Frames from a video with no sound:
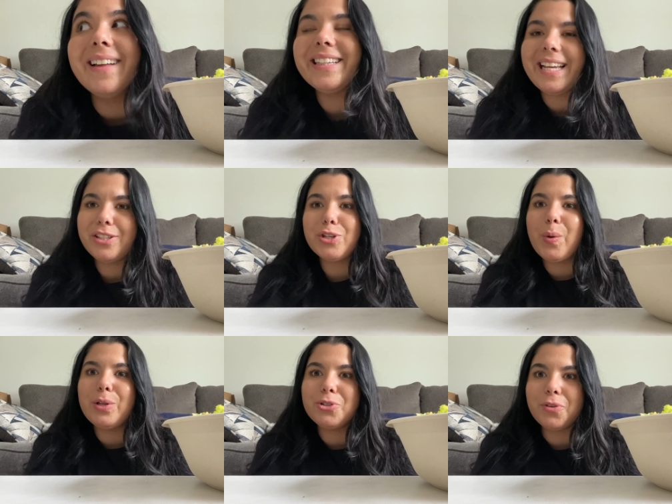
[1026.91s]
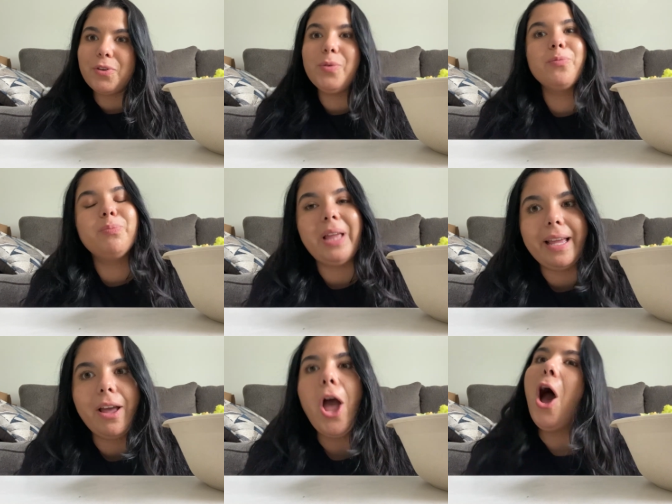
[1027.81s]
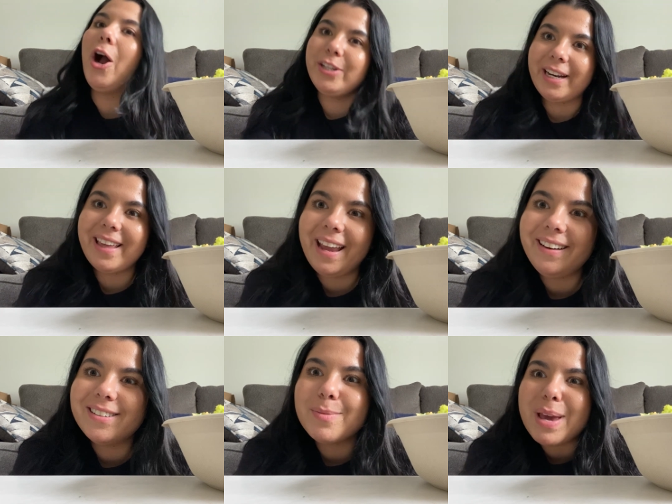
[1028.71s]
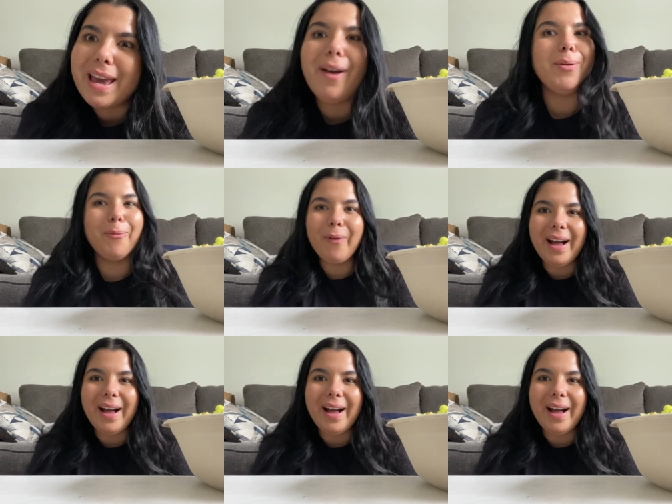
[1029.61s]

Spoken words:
Like 200 of you like are dedicated to me?